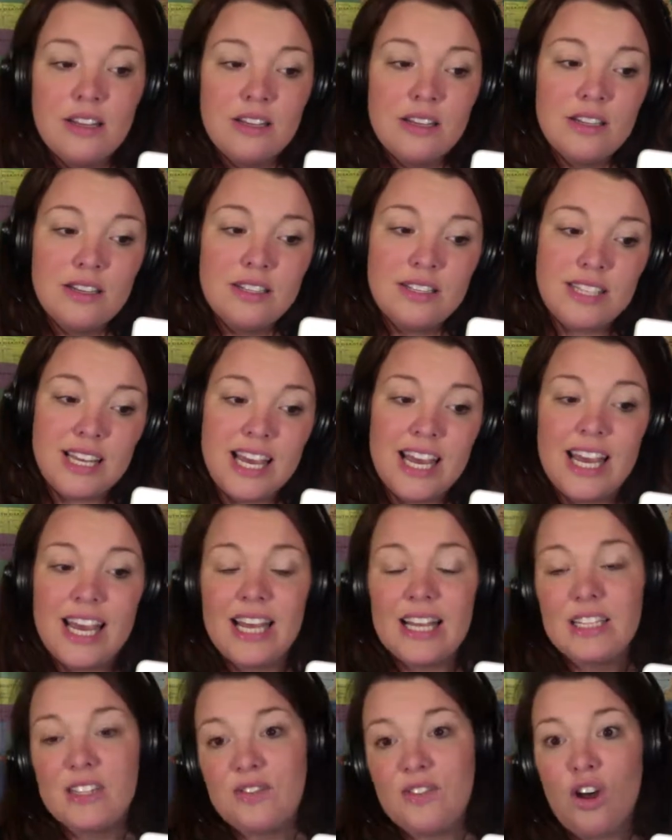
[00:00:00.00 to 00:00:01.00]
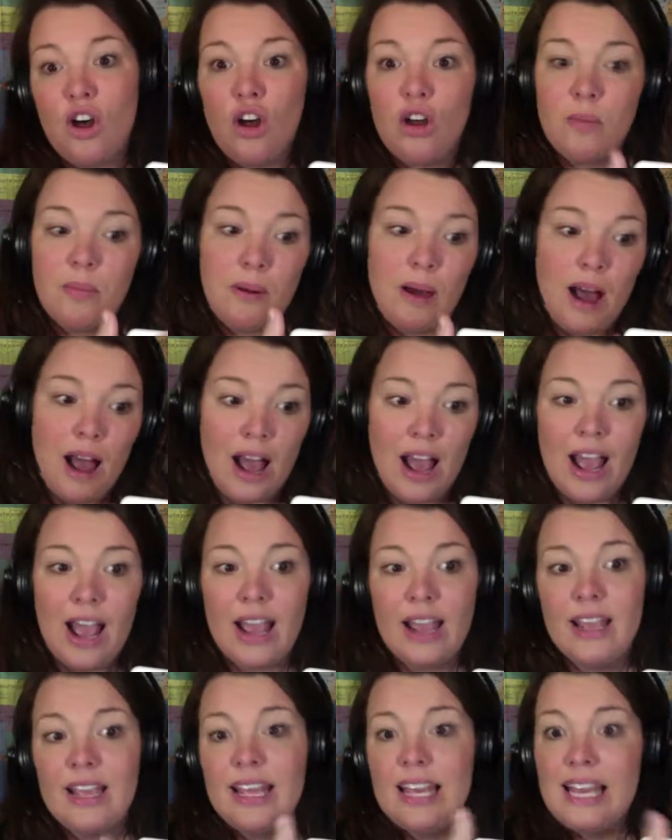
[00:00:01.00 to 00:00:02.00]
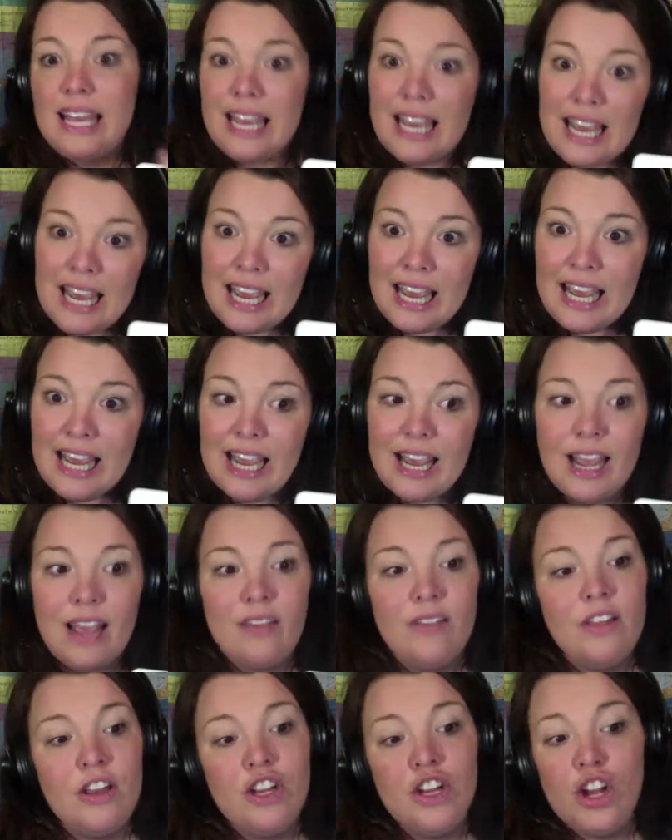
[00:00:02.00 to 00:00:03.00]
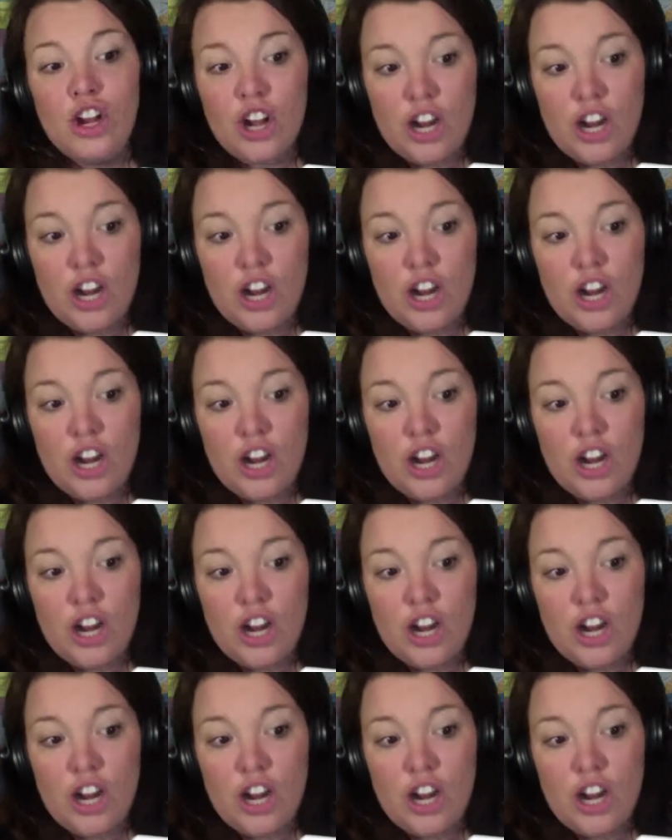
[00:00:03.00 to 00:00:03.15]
C is followed by E, and then